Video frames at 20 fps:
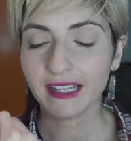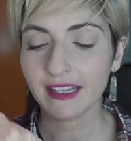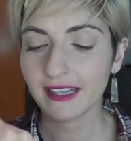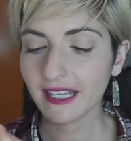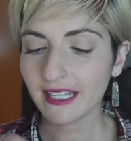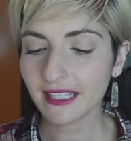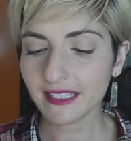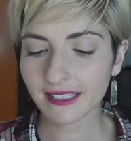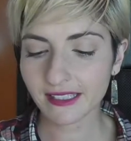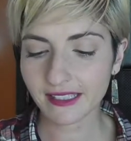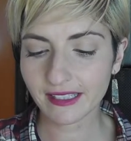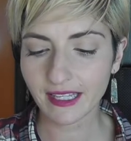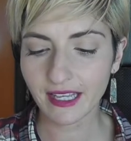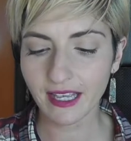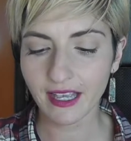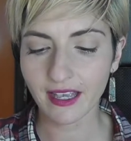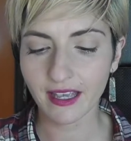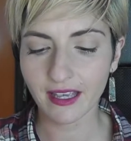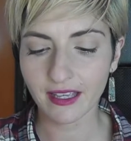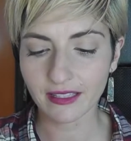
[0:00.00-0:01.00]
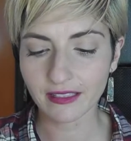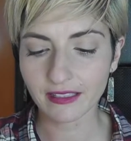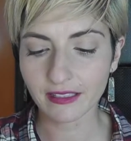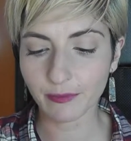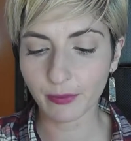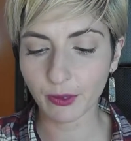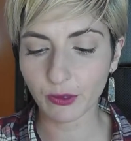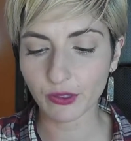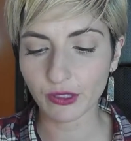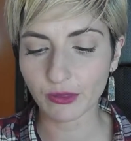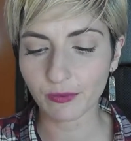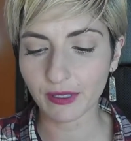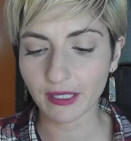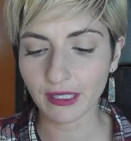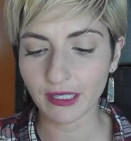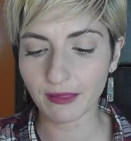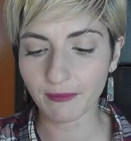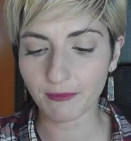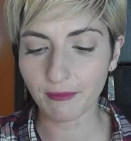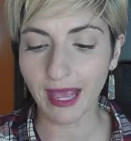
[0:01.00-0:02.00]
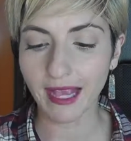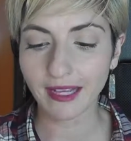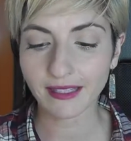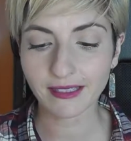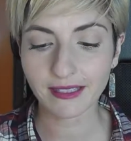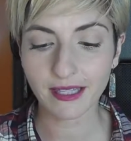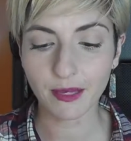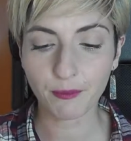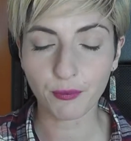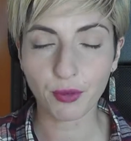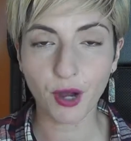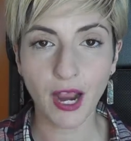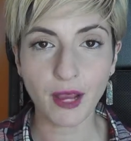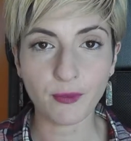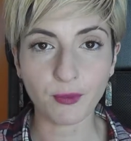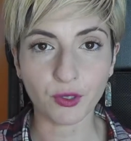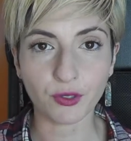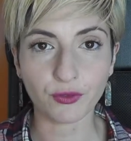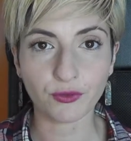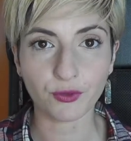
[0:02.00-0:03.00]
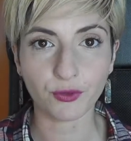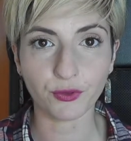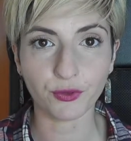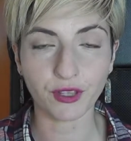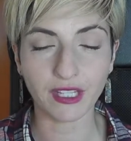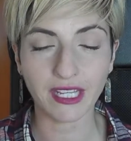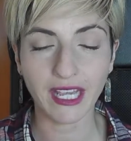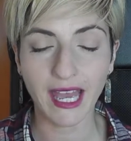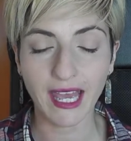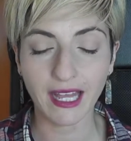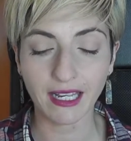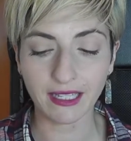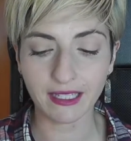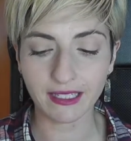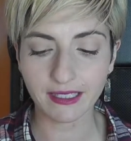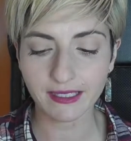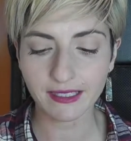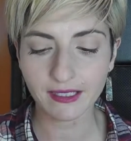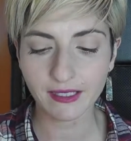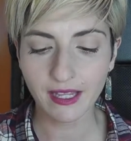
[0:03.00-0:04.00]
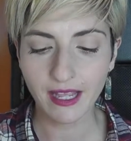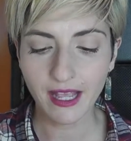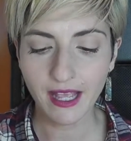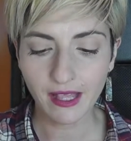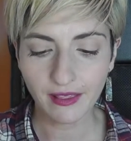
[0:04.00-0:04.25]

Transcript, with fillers: This is supposed to be MAC's primer for the eyelids.